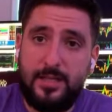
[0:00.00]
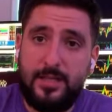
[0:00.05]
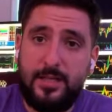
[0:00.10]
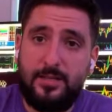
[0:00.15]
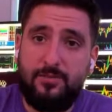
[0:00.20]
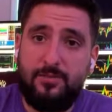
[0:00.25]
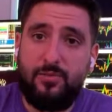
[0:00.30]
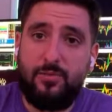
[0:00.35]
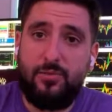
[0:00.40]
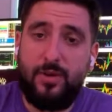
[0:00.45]

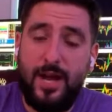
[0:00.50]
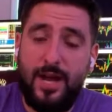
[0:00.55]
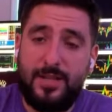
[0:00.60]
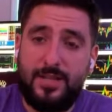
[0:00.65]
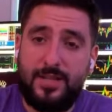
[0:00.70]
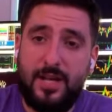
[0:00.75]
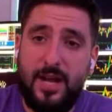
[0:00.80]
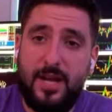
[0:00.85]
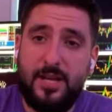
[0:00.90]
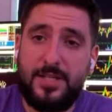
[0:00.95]
This rule
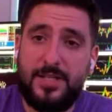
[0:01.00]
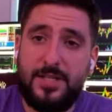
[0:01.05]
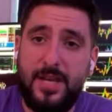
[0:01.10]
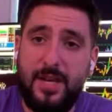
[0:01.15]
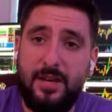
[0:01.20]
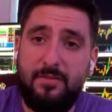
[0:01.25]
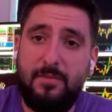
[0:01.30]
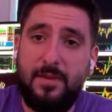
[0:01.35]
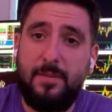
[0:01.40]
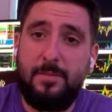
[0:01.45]
has kind of
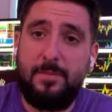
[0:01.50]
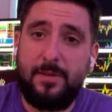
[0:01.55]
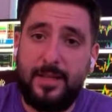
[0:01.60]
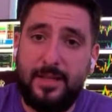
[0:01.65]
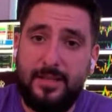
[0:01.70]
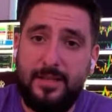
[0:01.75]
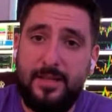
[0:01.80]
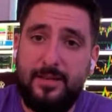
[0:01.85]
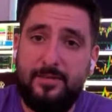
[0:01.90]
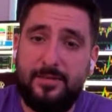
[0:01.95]
saved me
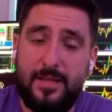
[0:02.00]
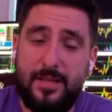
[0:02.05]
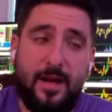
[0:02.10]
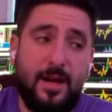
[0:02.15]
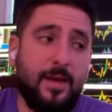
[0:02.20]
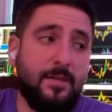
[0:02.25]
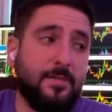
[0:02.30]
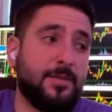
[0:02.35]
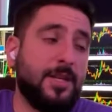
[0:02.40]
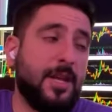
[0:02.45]
plenty of
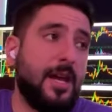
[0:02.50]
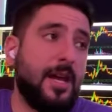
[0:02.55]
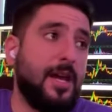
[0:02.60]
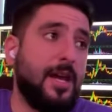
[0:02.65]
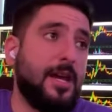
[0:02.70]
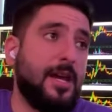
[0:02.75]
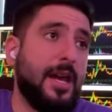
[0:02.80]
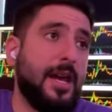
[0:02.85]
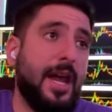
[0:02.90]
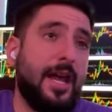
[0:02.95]
times.
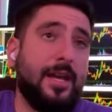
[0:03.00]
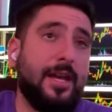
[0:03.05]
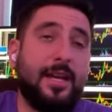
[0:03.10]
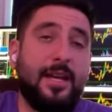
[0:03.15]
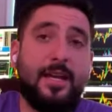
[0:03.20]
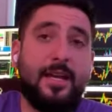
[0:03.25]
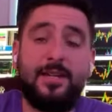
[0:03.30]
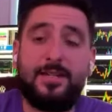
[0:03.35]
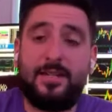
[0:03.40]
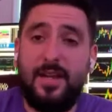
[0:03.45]
And
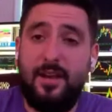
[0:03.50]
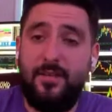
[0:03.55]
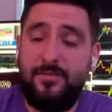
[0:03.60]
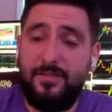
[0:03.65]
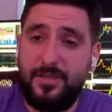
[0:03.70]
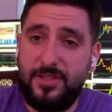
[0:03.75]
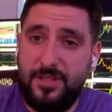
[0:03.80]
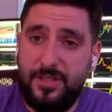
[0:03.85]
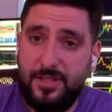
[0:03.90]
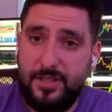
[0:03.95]
it is
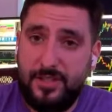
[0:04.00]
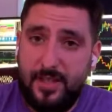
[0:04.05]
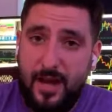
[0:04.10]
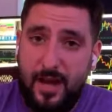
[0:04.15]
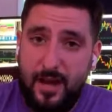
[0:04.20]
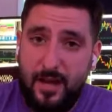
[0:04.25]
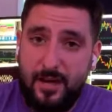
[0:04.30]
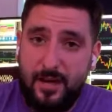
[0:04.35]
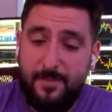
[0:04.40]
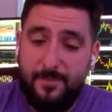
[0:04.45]
if a
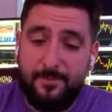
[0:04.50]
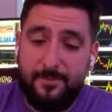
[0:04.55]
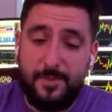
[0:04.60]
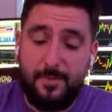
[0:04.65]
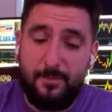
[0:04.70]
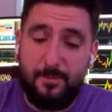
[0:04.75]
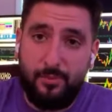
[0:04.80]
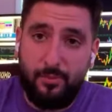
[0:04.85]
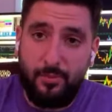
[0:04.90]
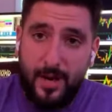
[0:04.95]
stock
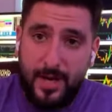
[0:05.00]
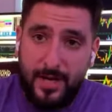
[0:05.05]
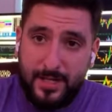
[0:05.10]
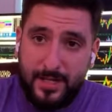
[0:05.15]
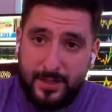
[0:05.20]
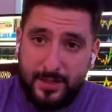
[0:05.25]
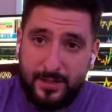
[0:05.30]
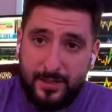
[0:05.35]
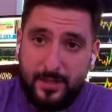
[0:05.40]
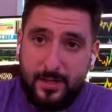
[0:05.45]

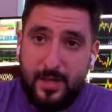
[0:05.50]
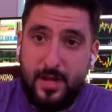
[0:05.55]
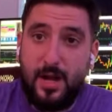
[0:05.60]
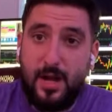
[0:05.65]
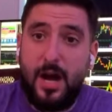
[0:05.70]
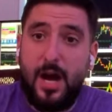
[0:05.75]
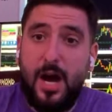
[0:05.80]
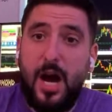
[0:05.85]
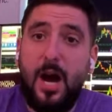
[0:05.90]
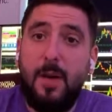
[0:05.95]
breaks
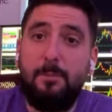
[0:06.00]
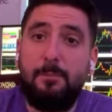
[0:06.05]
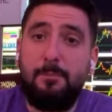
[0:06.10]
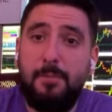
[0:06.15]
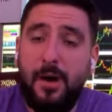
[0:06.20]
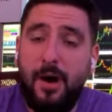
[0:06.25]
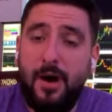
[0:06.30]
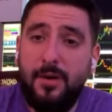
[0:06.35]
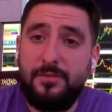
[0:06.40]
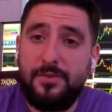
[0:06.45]

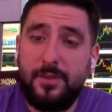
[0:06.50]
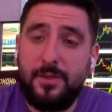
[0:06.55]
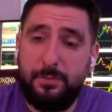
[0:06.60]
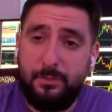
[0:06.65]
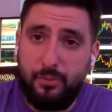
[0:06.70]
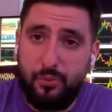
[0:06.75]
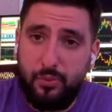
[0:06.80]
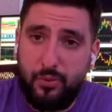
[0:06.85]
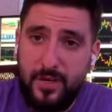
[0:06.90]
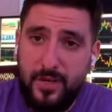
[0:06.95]
above the
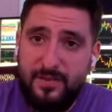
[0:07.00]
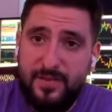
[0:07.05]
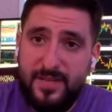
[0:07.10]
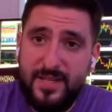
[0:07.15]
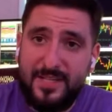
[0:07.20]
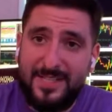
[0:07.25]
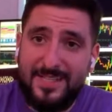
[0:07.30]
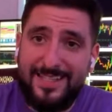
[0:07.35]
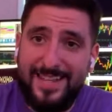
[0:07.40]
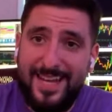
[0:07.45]

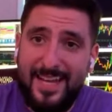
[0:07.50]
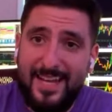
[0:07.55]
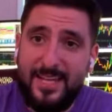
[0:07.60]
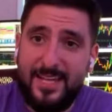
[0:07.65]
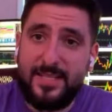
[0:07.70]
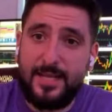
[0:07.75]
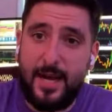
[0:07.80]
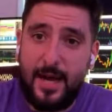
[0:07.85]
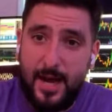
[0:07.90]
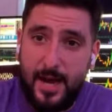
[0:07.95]
previous
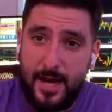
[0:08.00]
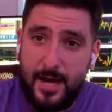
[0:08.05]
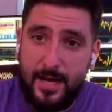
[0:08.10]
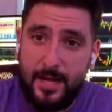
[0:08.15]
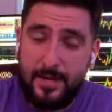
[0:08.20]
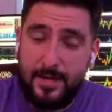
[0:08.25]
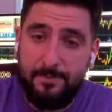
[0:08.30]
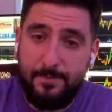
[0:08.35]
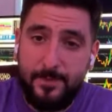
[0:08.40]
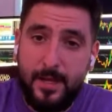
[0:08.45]
day's
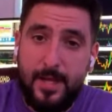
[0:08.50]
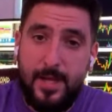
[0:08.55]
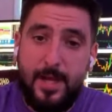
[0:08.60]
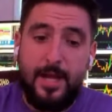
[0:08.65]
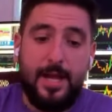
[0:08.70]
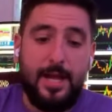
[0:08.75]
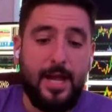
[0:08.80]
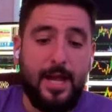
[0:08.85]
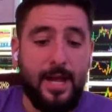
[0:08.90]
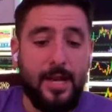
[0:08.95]
high,
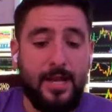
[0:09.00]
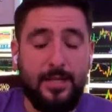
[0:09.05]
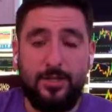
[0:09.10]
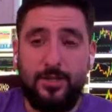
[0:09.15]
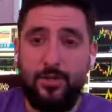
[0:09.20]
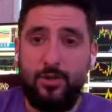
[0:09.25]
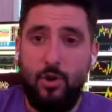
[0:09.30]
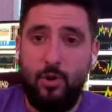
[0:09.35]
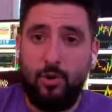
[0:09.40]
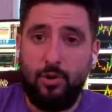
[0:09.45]
it
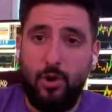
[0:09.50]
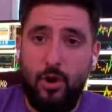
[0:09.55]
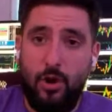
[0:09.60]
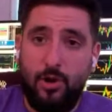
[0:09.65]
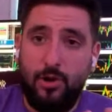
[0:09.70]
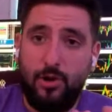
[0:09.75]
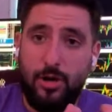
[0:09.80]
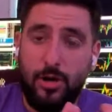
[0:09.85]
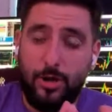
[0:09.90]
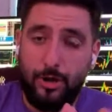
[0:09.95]
is no
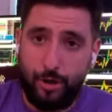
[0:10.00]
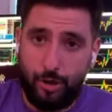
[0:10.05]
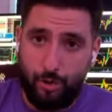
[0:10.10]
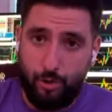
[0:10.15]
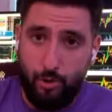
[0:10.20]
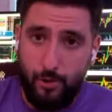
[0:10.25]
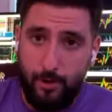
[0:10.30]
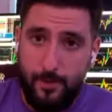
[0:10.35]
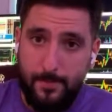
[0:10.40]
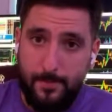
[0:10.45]
longer a
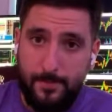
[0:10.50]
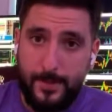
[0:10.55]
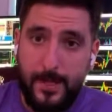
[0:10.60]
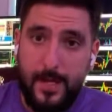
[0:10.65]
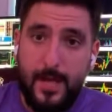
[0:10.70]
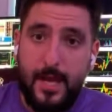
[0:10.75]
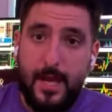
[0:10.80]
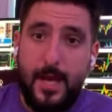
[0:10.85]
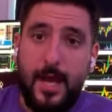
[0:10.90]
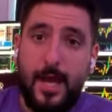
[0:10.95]
short,
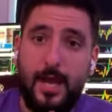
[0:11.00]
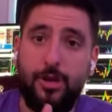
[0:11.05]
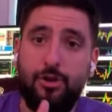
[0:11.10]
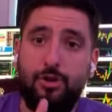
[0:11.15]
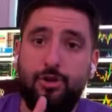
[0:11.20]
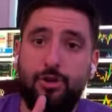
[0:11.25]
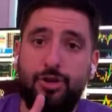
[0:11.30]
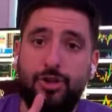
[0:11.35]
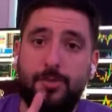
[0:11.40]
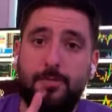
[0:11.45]
and
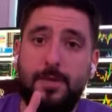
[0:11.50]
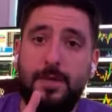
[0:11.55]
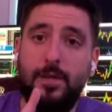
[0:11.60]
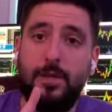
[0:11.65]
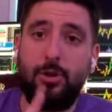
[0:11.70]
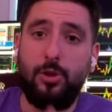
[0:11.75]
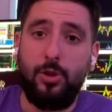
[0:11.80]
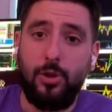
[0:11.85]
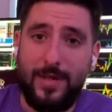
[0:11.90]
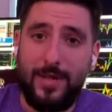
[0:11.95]
you should be
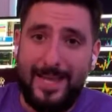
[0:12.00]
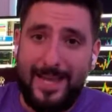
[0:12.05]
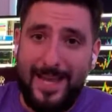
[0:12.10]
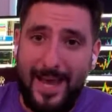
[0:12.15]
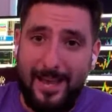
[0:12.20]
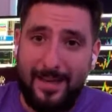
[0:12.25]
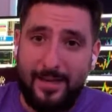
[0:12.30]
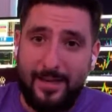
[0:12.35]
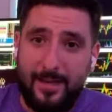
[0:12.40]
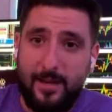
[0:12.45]
looking
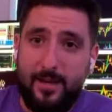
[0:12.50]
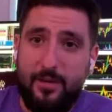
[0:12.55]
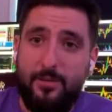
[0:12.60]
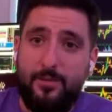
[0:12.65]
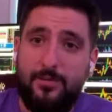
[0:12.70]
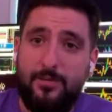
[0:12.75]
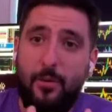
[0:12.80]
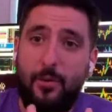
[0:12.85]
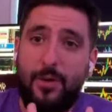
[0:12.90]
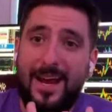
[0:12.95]
at it
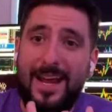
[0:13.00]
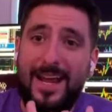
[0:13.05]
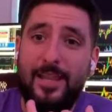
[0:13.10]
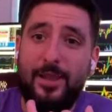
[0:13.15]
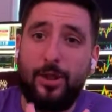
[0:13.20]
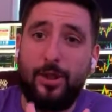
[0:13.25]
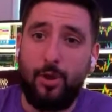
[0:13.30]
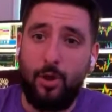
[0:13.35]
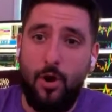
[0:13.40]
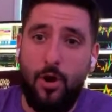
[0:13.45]
for
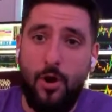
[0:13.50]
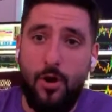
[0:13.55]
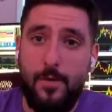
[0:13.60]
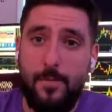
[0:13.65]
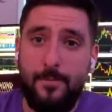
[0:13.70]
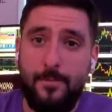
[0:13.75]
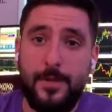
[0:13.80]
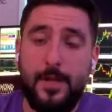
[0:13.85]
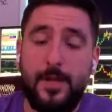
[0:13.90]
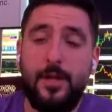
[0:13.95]
a
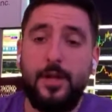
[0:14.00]
long.